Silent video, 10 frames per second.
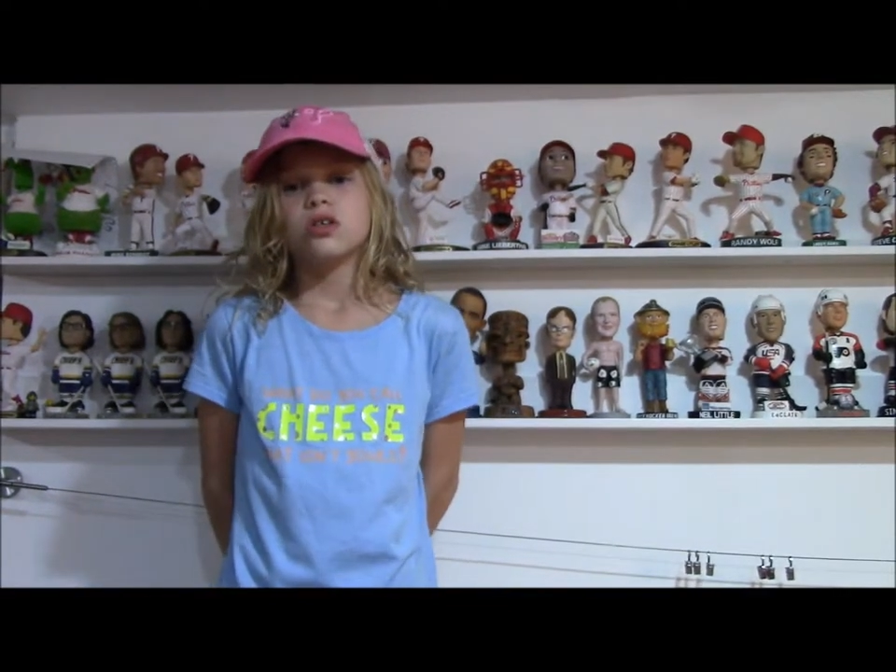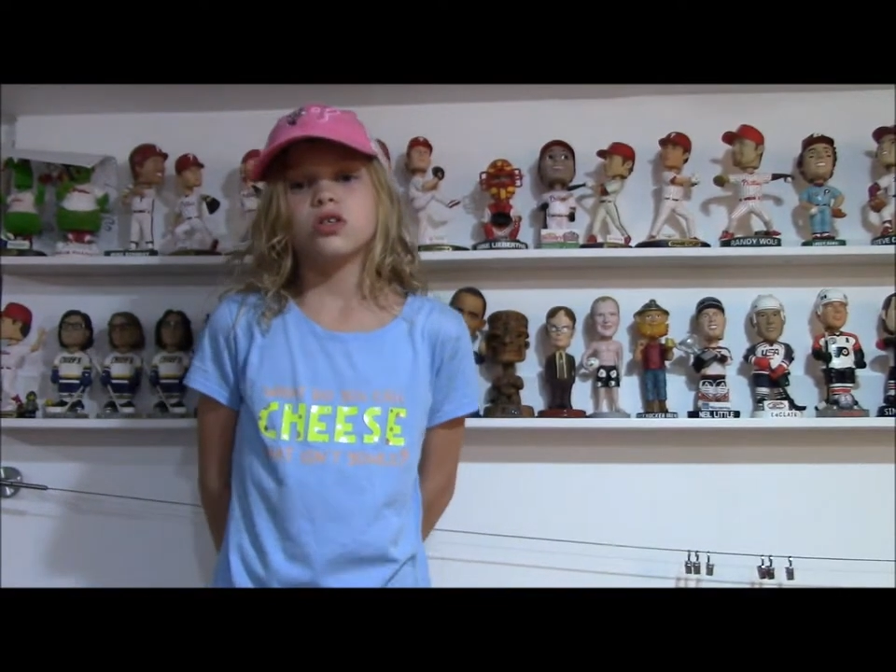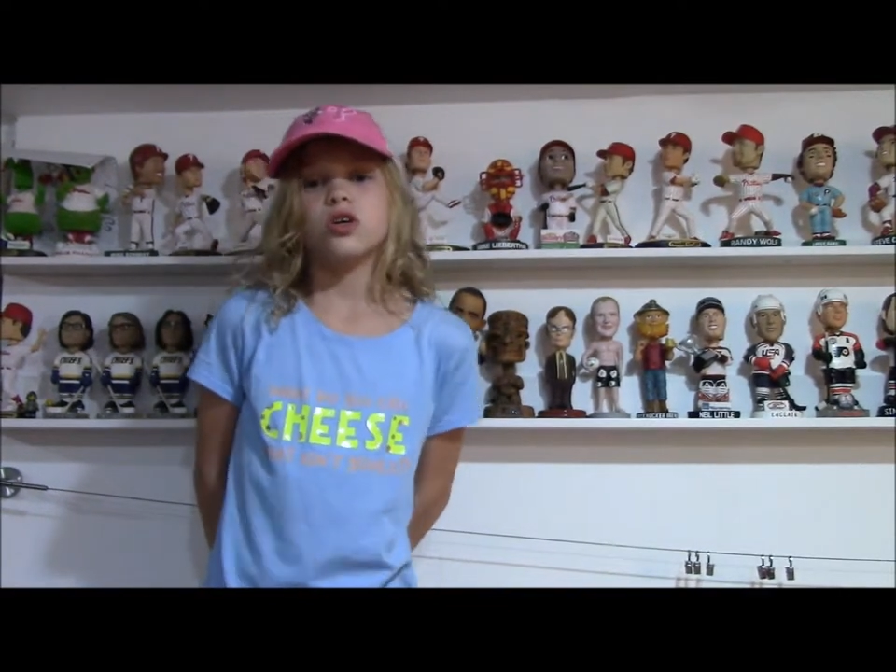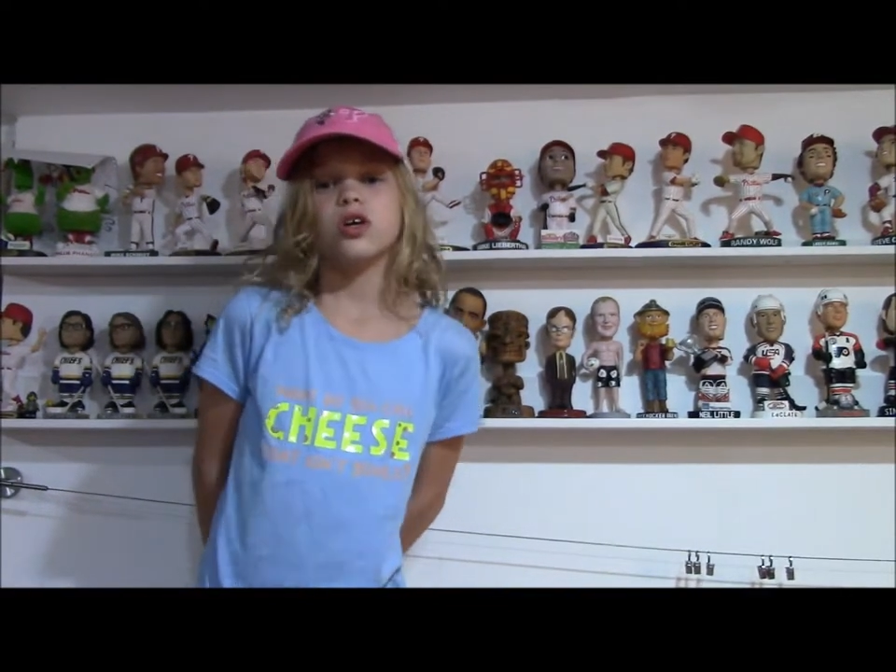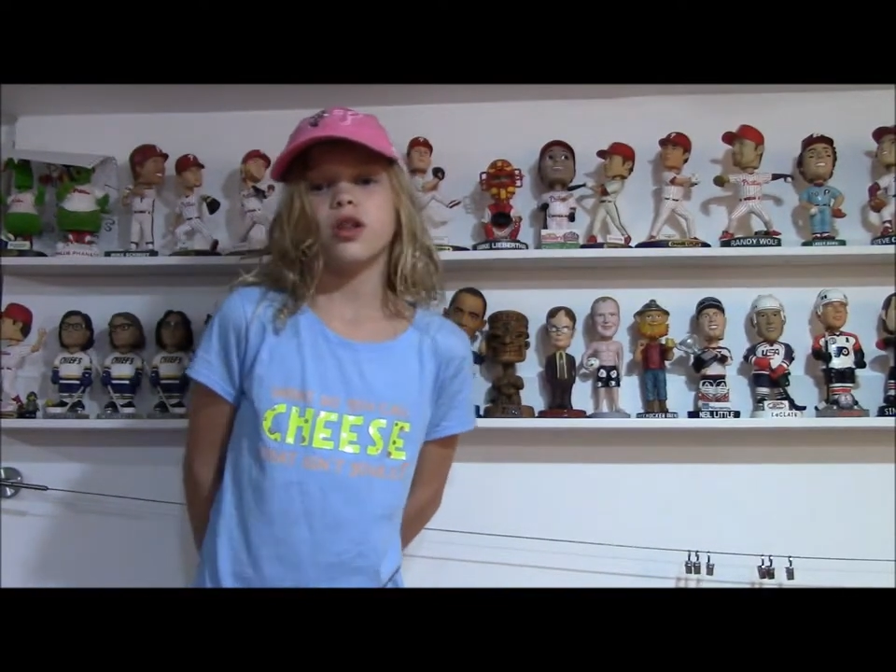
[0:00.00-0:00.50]

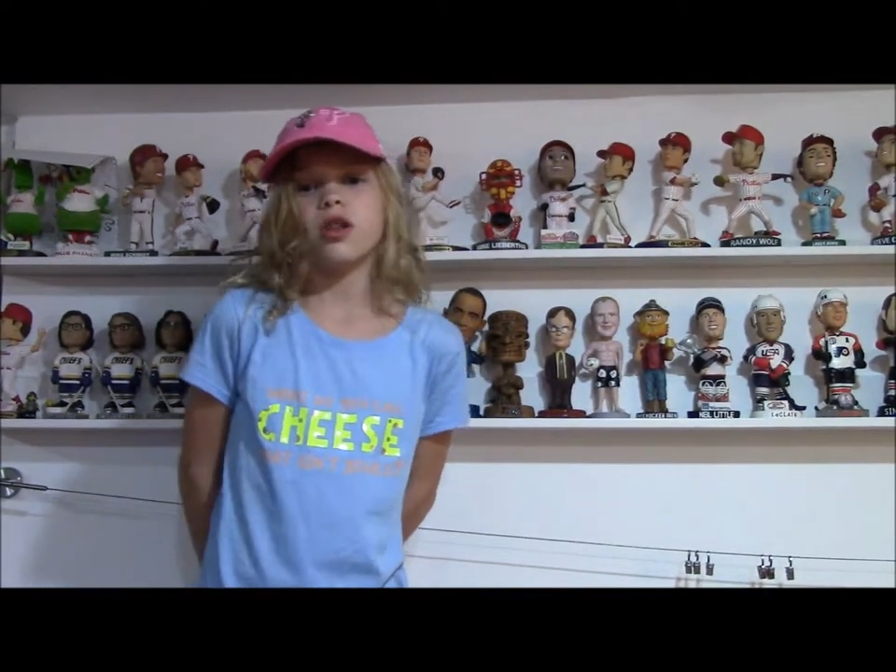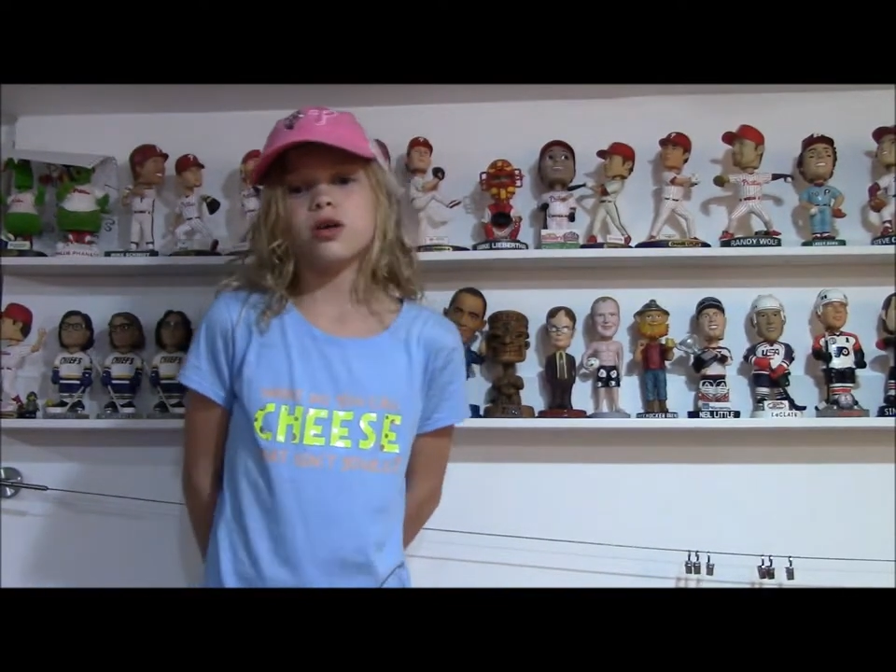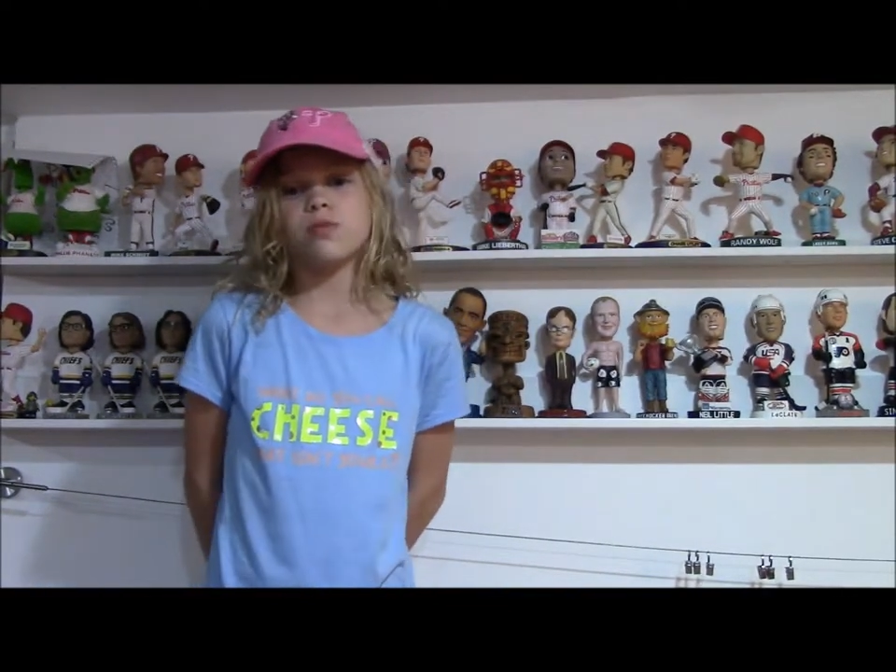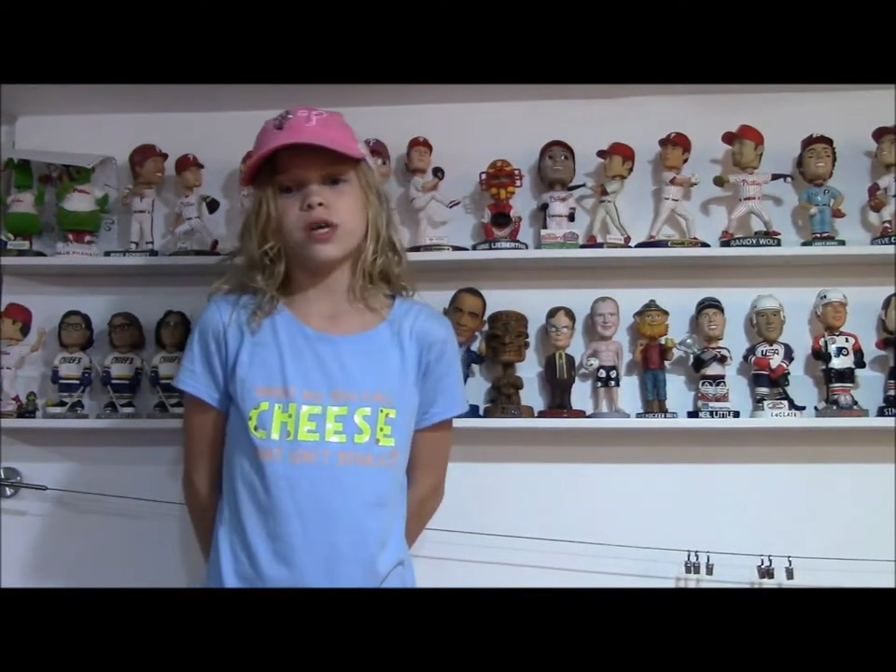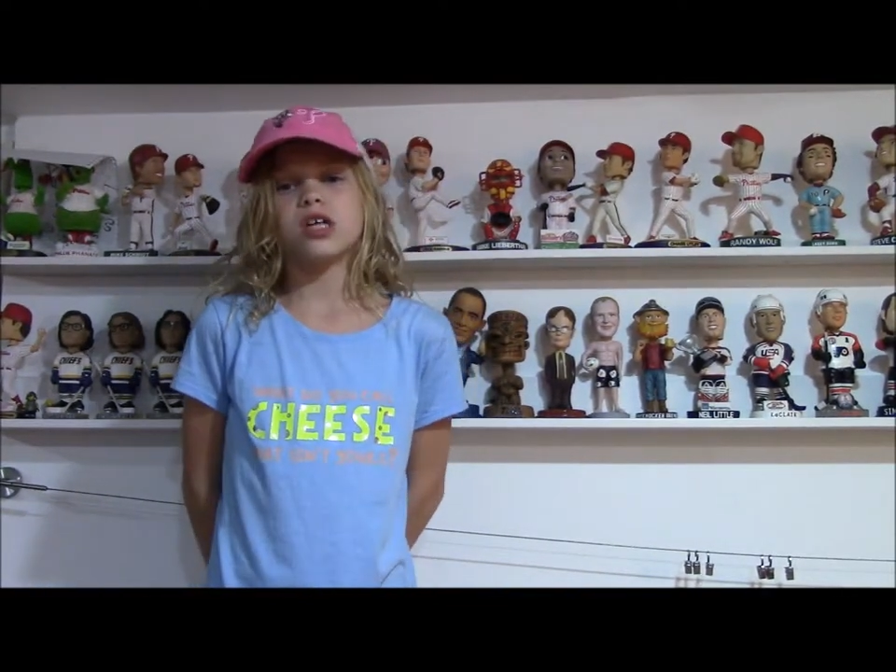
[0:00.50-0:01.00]
You're in
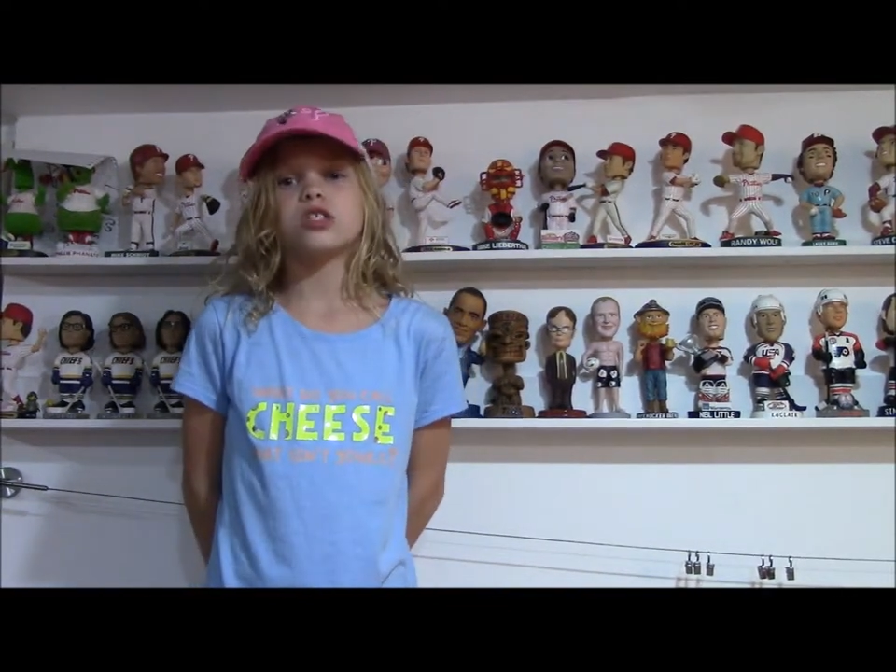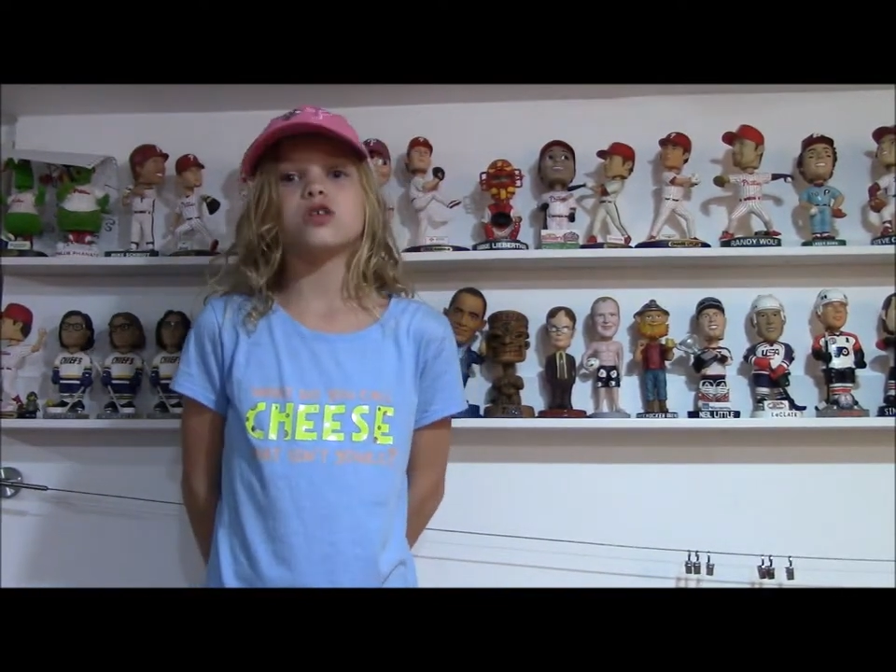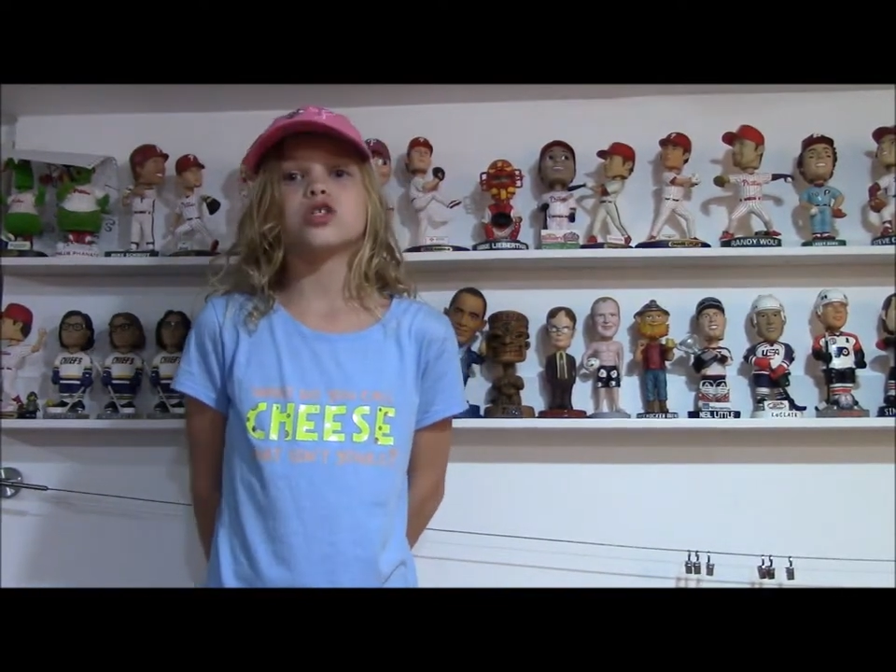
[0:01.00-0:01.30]
love because you